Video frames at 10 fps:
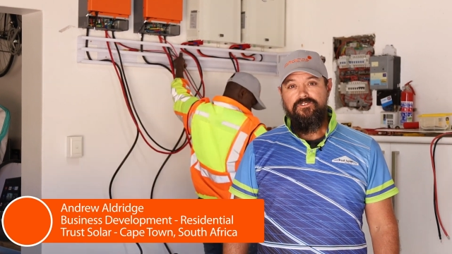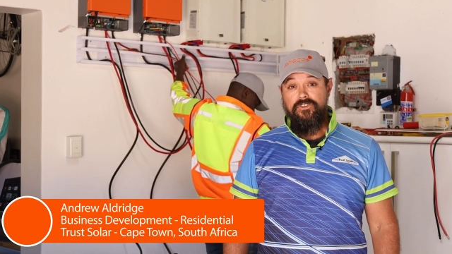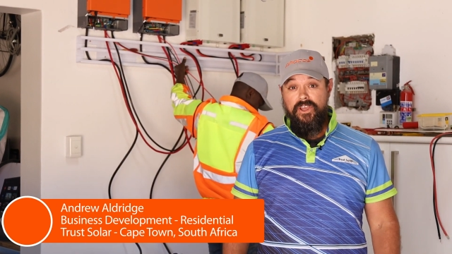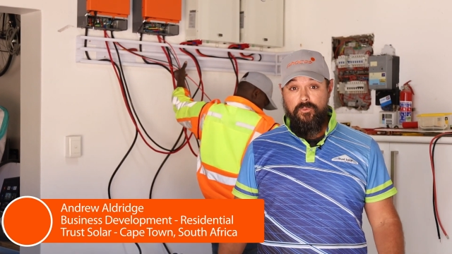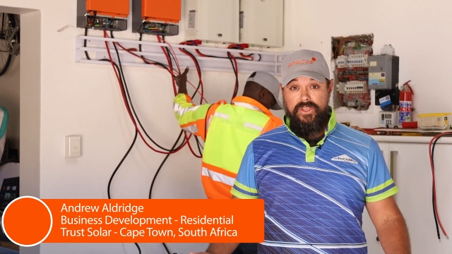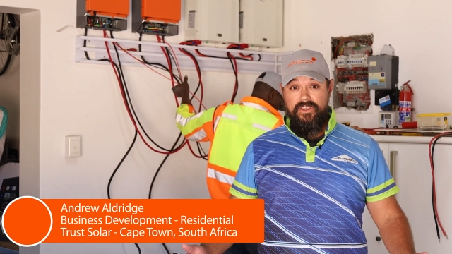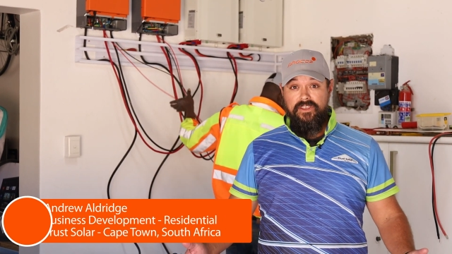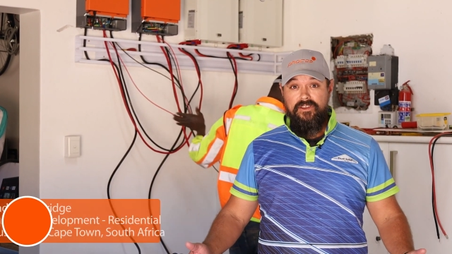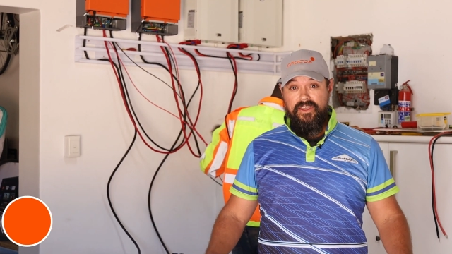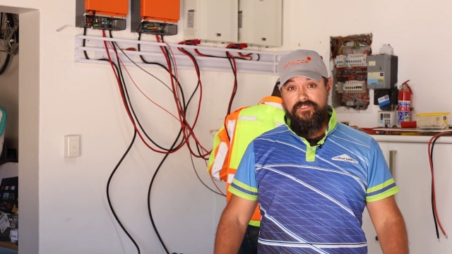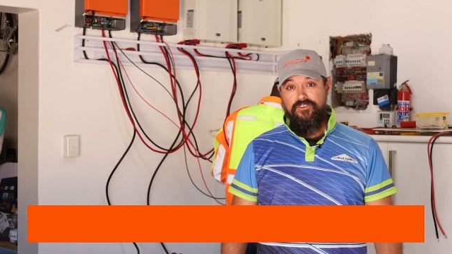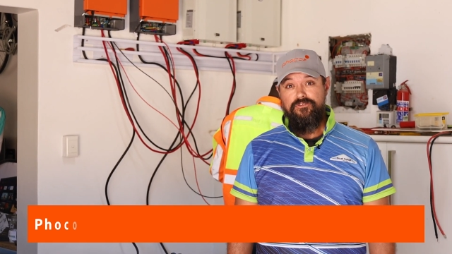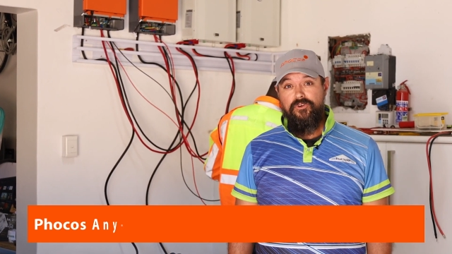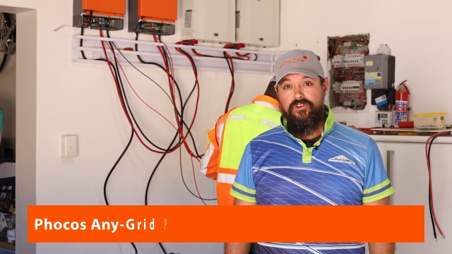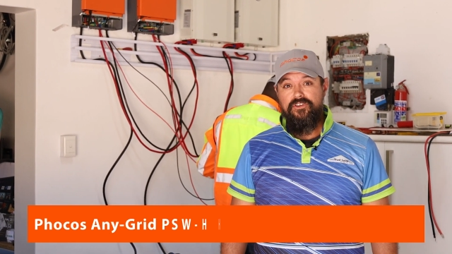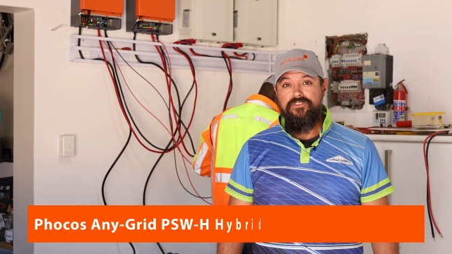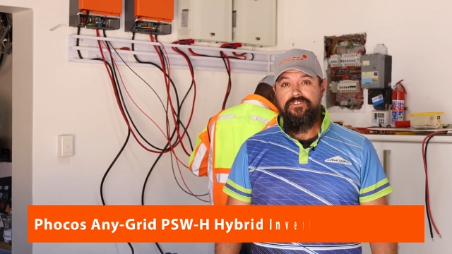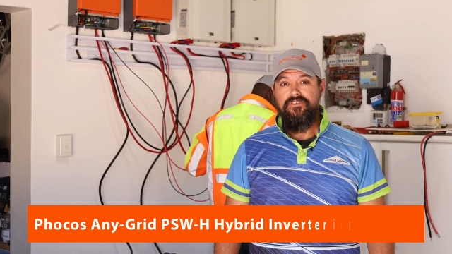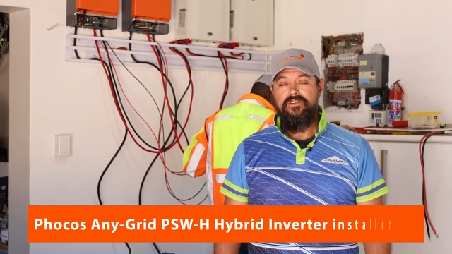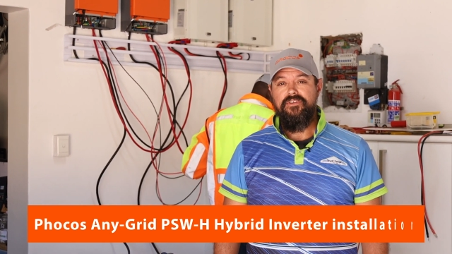Today we're at this
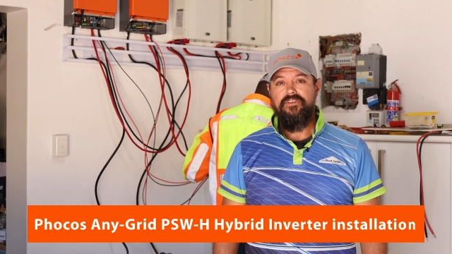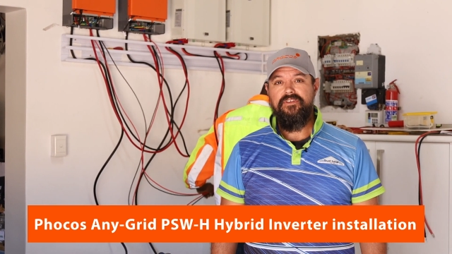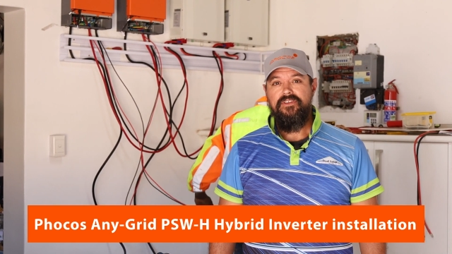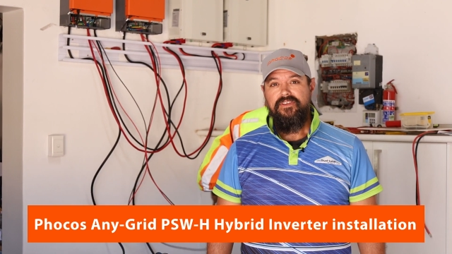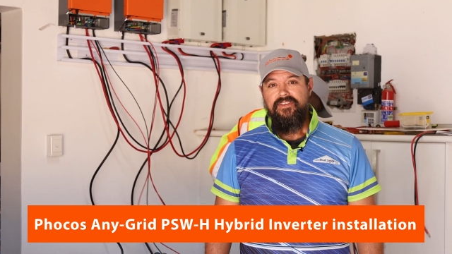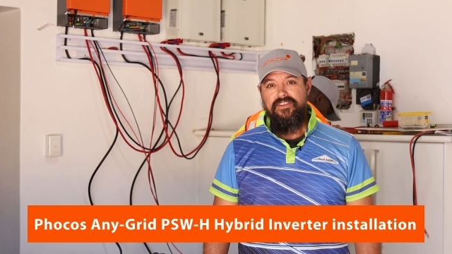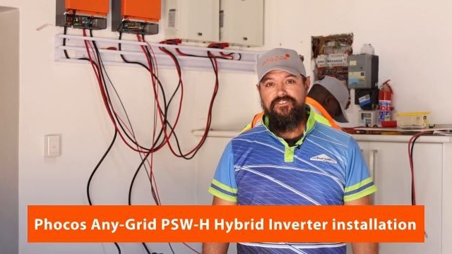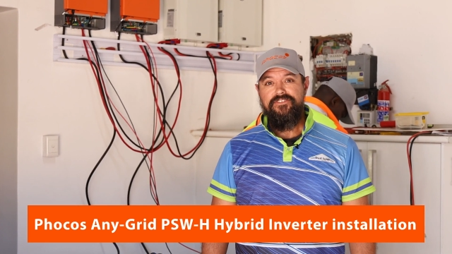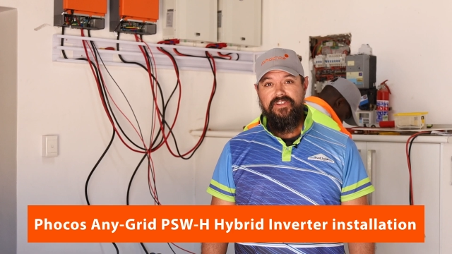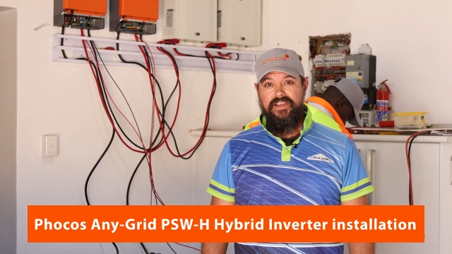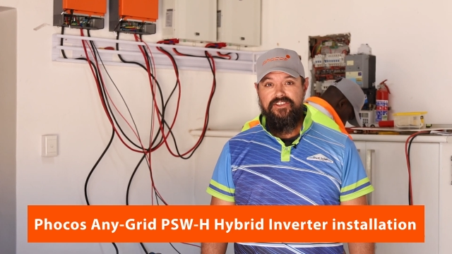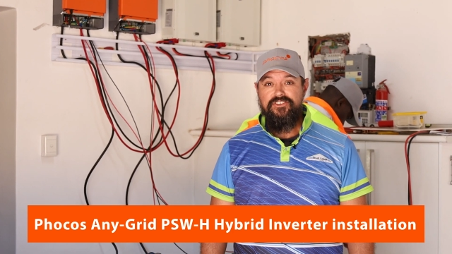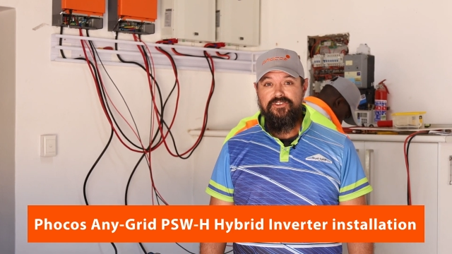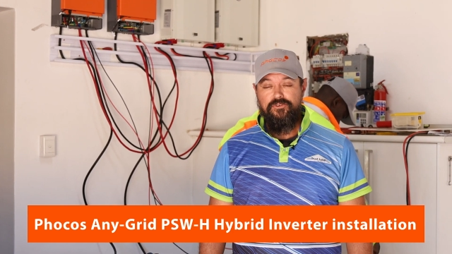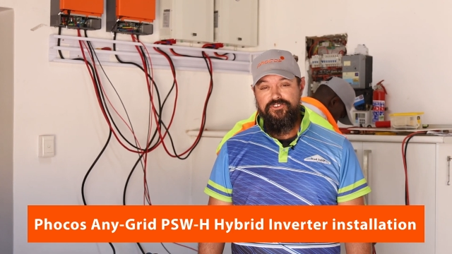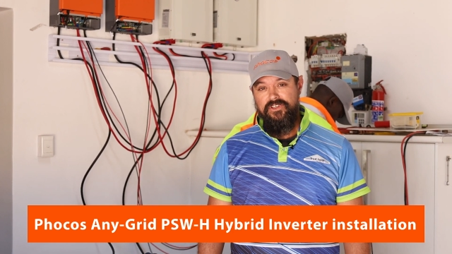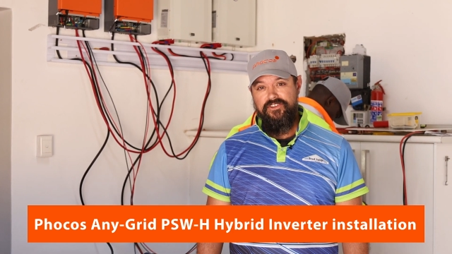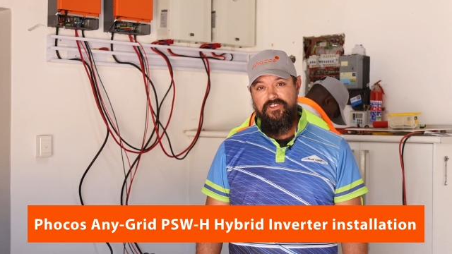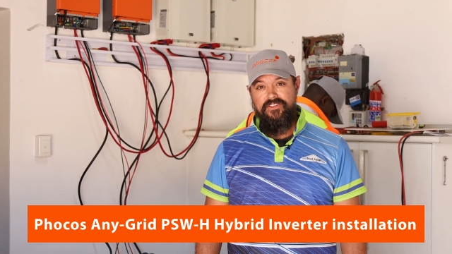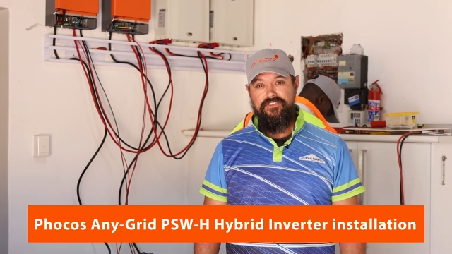Phocos installation, or shall I
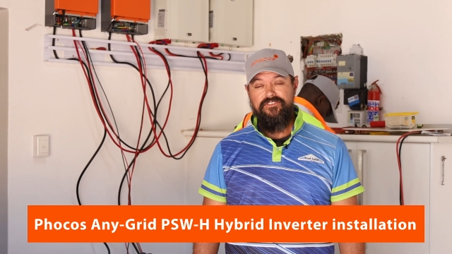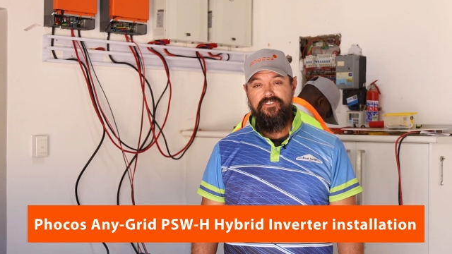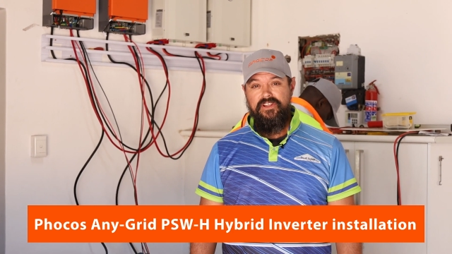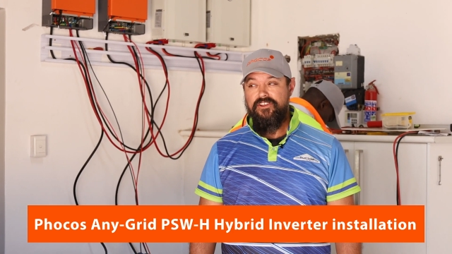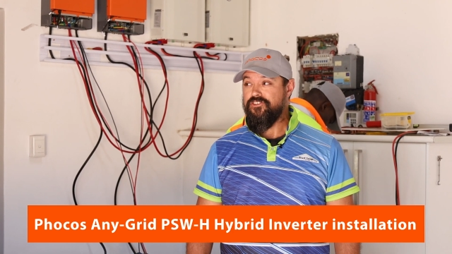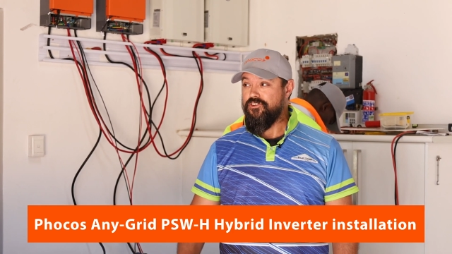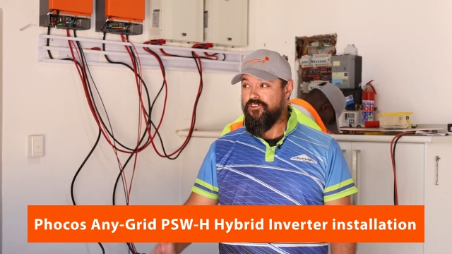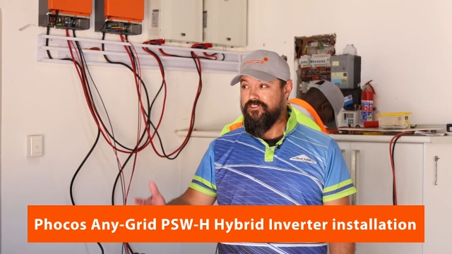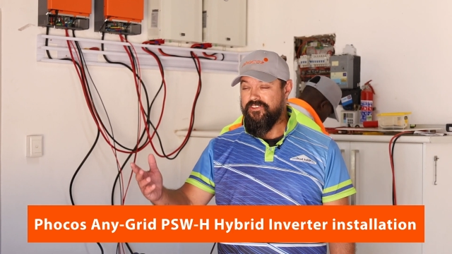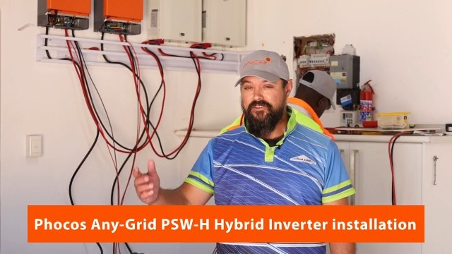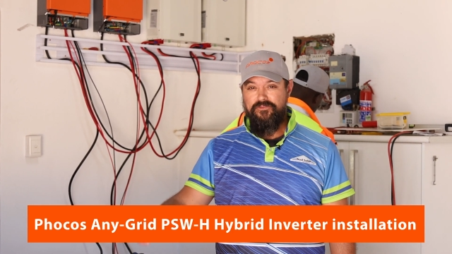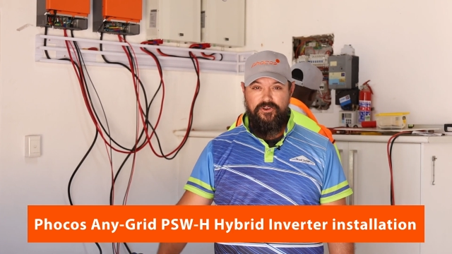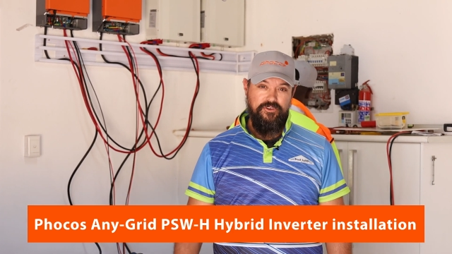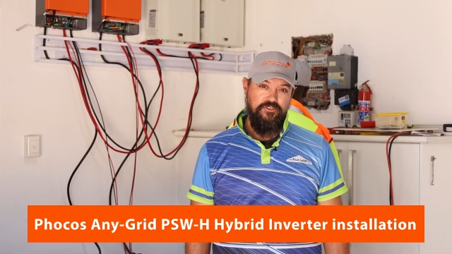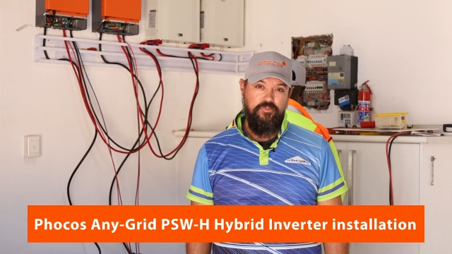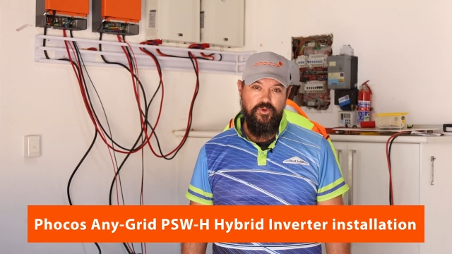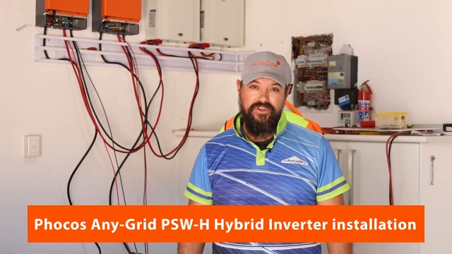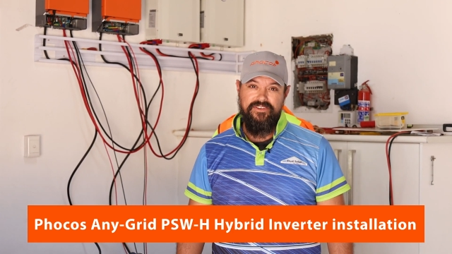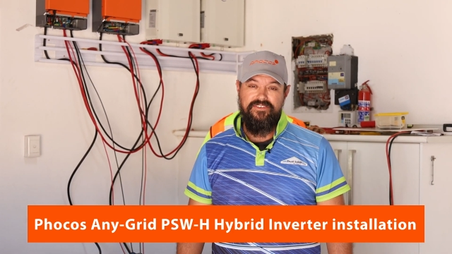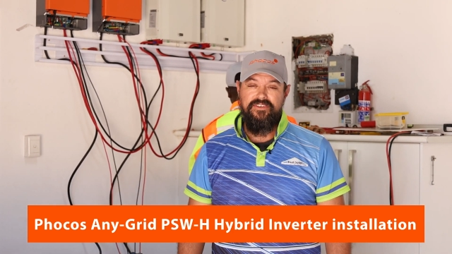say this installation, using the Phocos
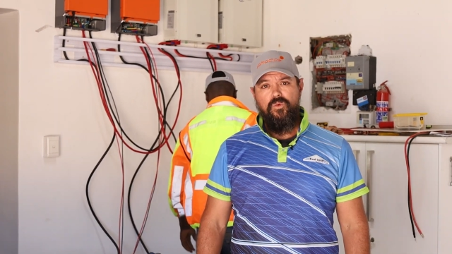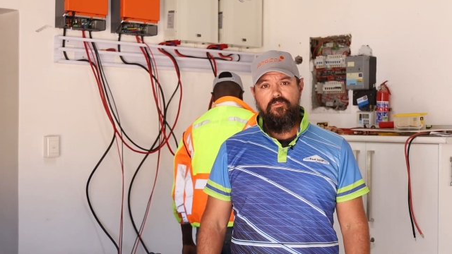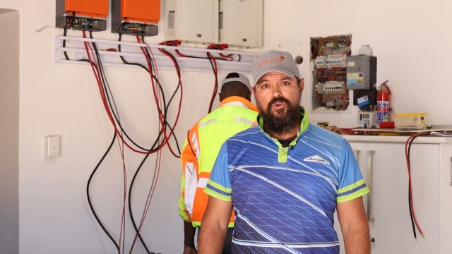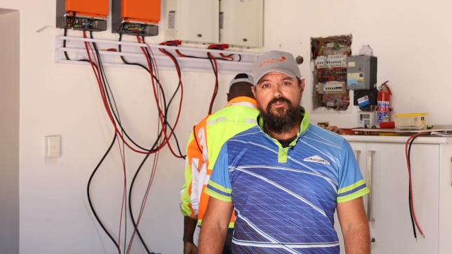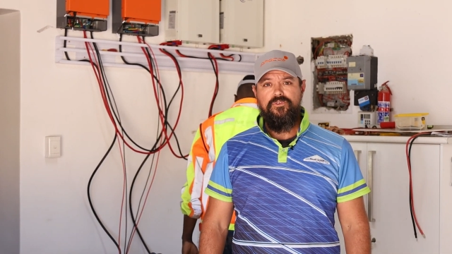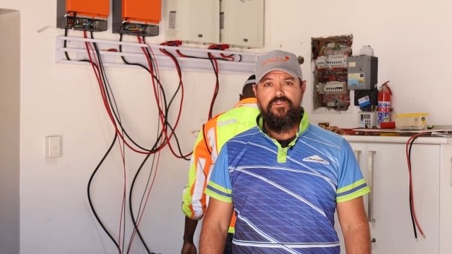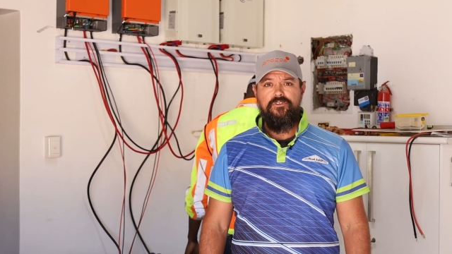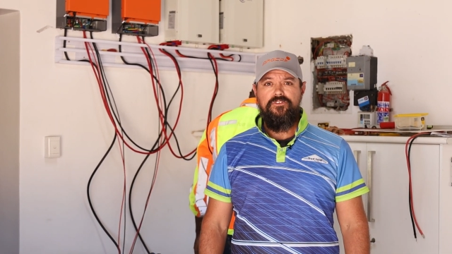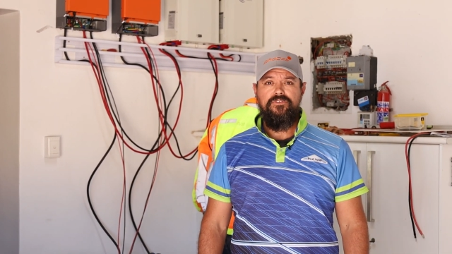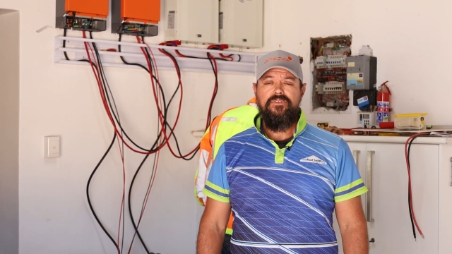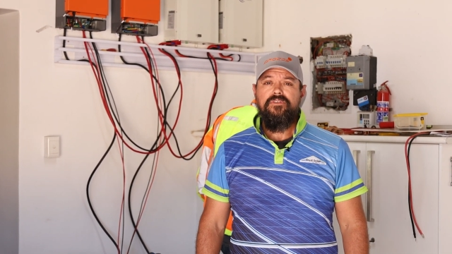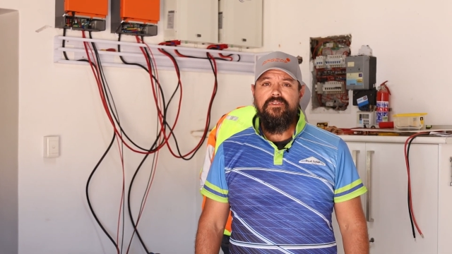product. We moved to this